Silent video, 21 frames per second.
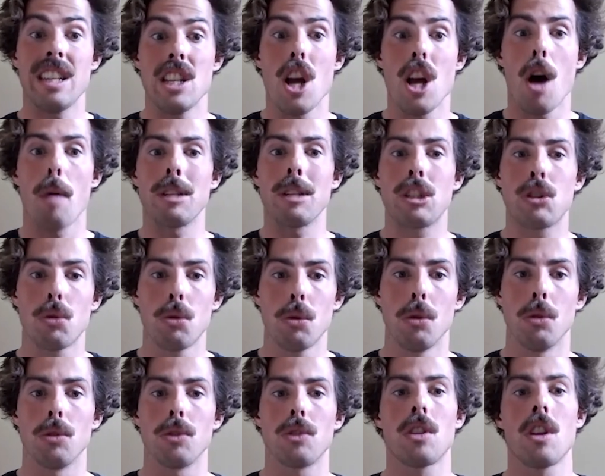economic
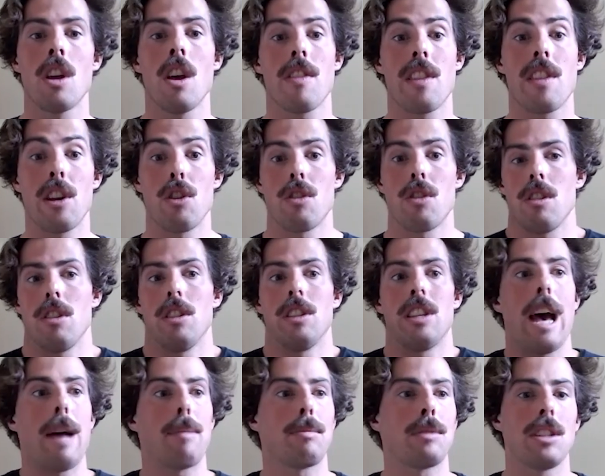tools that are
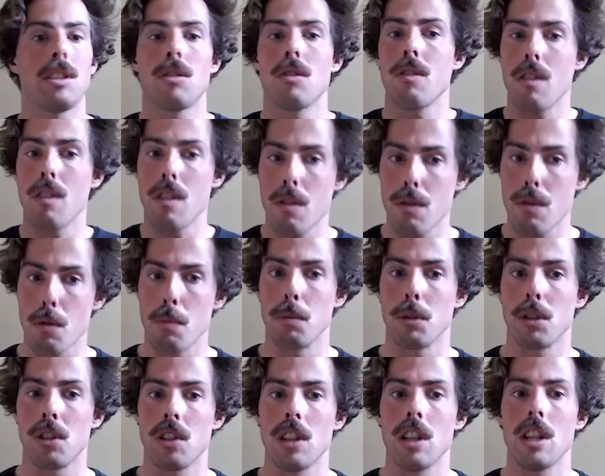adapted to the
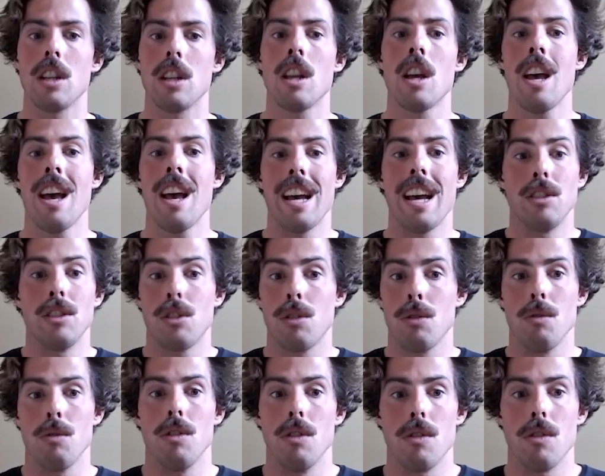anthropocene and
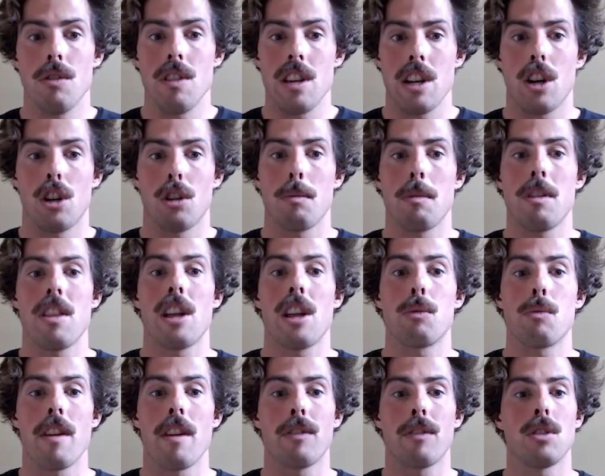to you know the economy
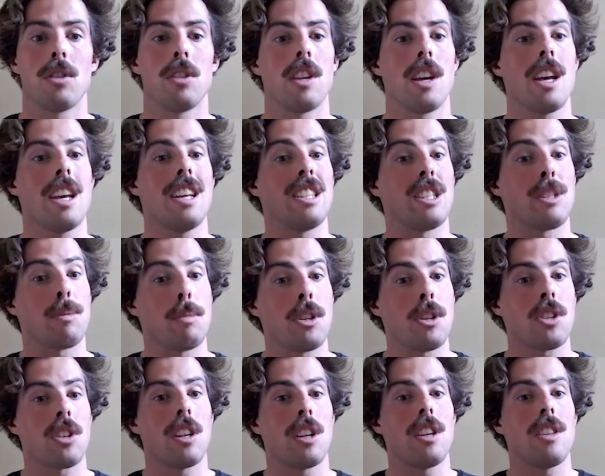that we have today and
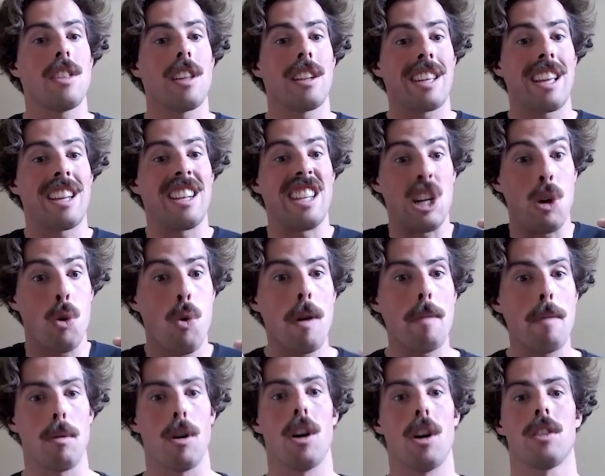especially that can
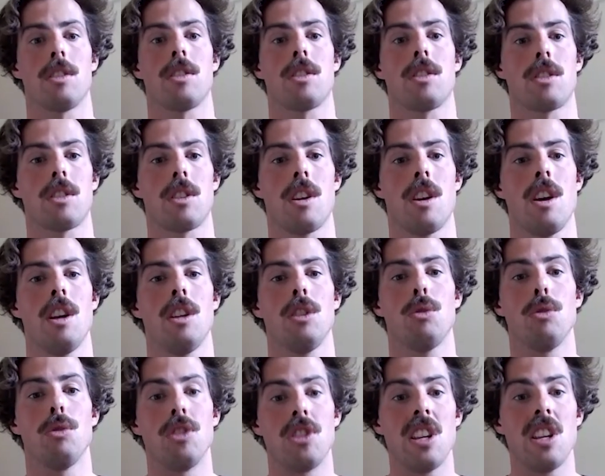equip us
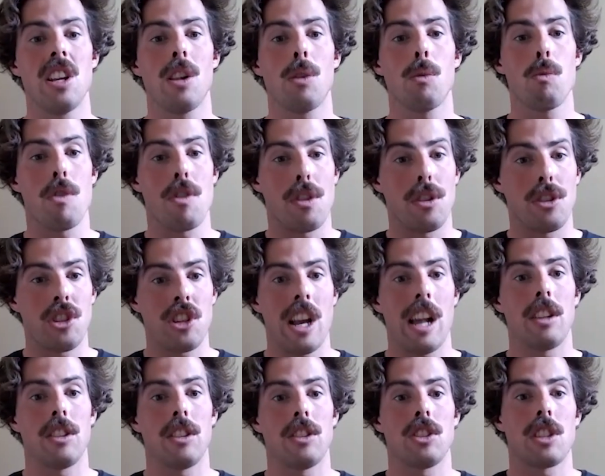to deal with the
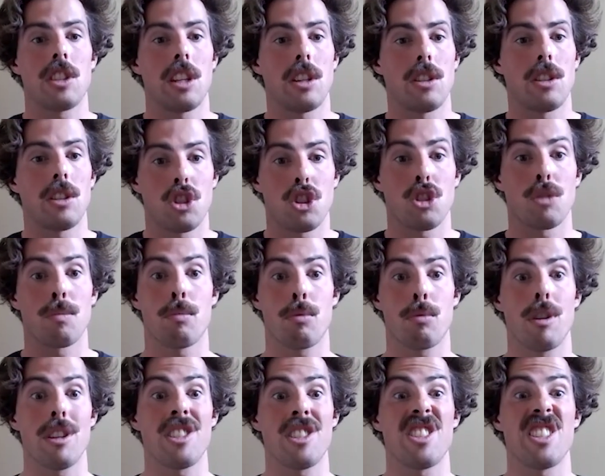challenges that are just
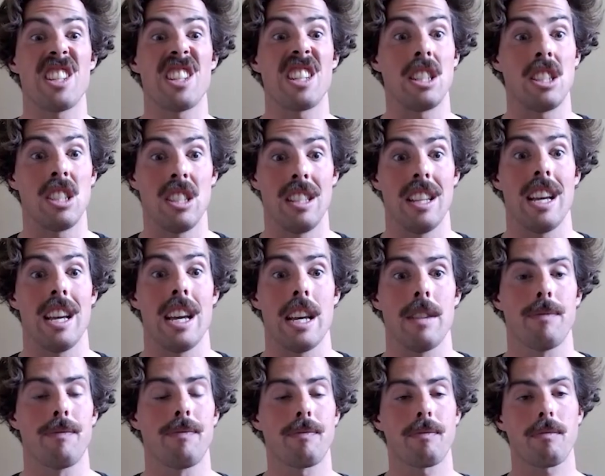pressing today
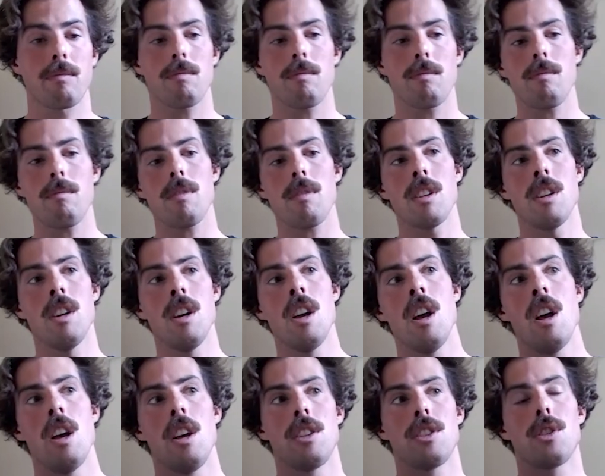
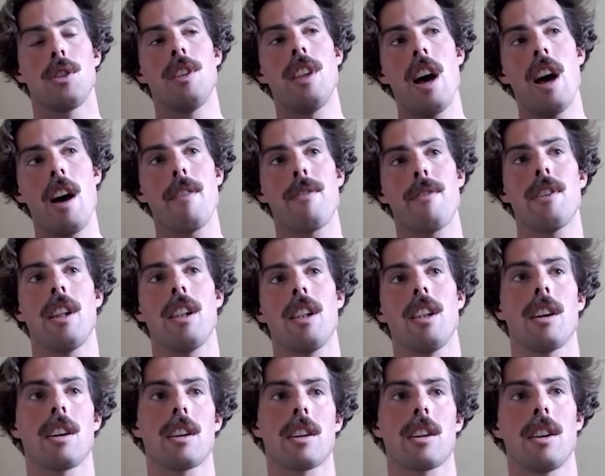so now I feel
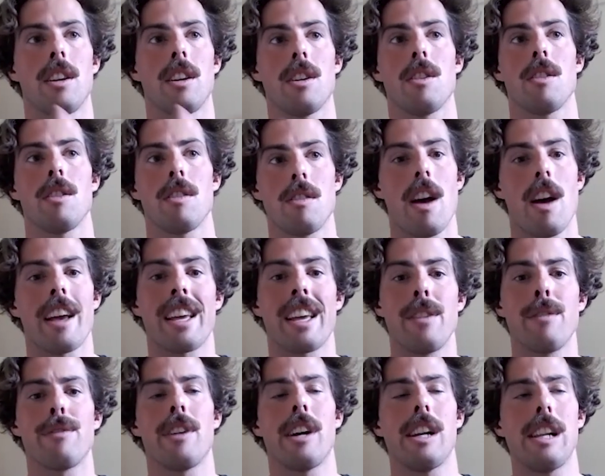like uh, I
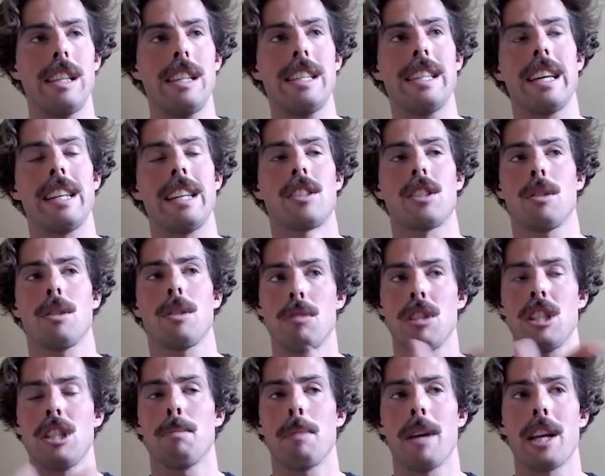can finally get some
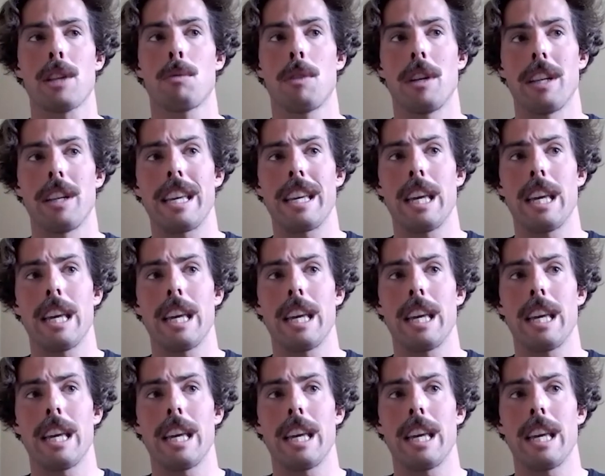respect